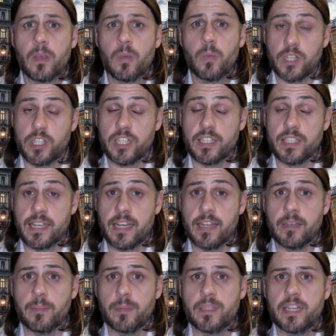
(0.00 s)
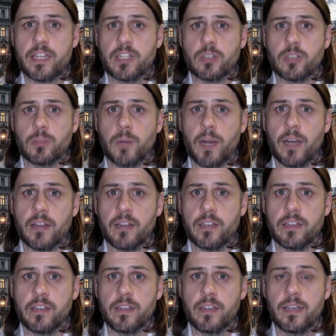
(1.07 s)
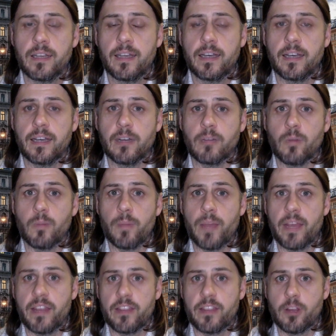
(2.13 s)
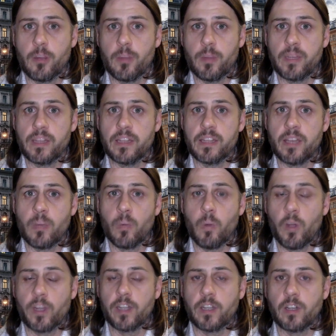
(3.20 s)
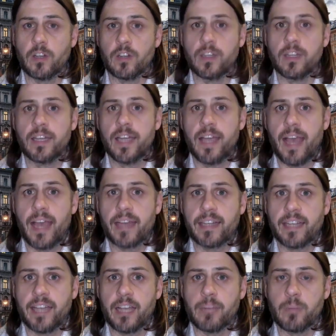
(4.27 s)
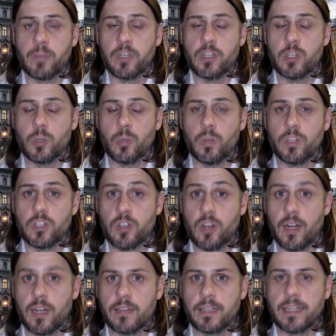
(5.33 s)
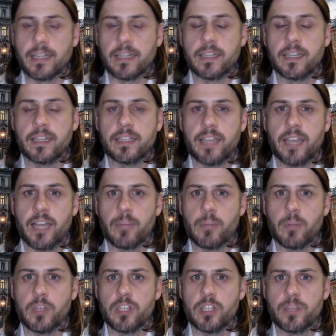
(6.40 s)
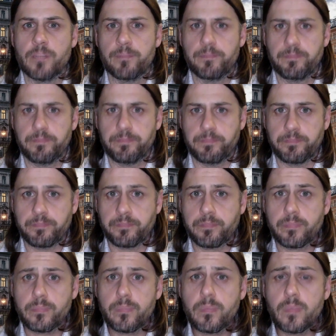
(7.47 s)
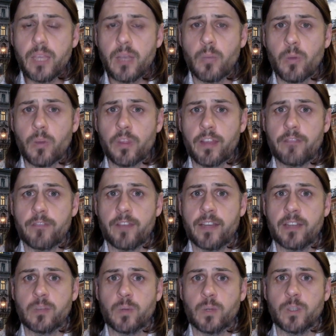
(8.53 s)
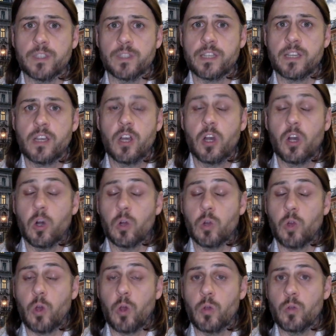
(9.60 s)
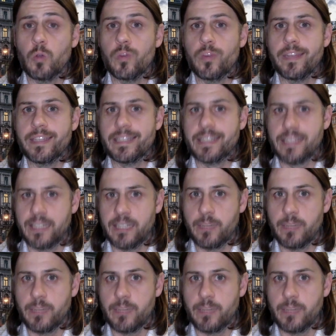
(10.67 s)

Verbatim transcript: which is another potential myelin uh, repair therapy that they're working on at Cambridge, or were trialing it at Cambridge. And what they found was, although this did